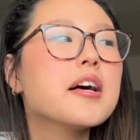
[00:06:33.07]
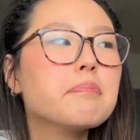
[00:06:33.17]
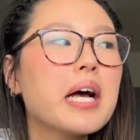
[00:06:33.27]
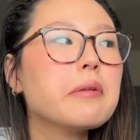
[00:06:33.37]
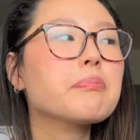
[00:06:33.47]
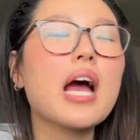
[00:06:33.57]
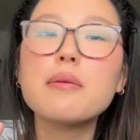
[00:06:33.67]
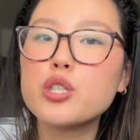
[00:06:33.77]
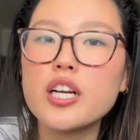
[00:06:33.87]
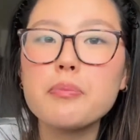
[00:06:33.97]
but
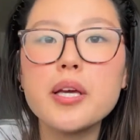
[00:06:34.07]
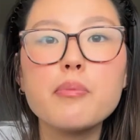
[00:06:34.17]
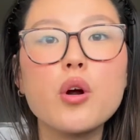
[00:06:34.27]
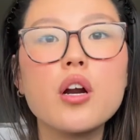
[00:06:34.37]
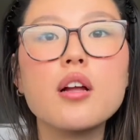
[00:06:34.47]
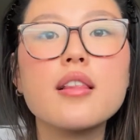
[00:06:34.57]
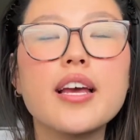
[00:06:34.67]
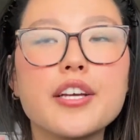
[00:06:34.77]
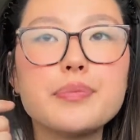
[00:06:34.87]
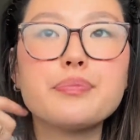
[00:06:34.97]
I'm trying to be more
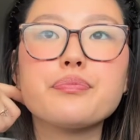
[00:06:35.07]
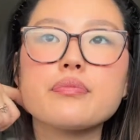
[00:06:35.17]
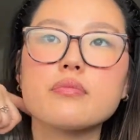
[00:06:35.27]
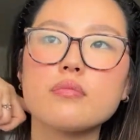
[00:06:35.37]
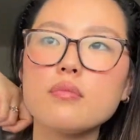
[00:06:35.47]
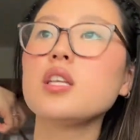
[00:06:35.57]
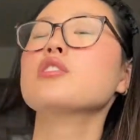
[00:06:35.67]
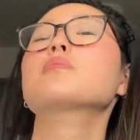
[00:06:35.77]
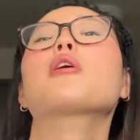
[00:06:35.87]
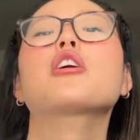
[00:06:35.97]
like
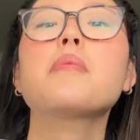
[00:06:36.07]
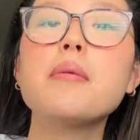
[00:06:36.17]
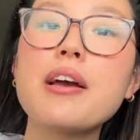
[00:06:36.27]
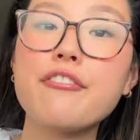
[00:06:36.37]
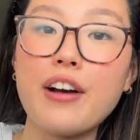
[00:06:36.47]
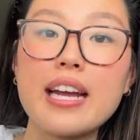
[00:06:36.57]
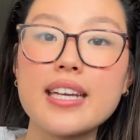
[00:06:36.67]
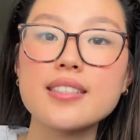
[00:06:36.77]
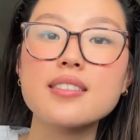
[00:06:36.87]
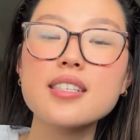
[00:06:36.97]
smarter about my
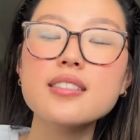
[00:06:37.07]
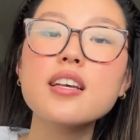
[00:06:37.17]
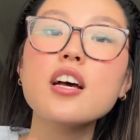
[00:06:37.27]
finances.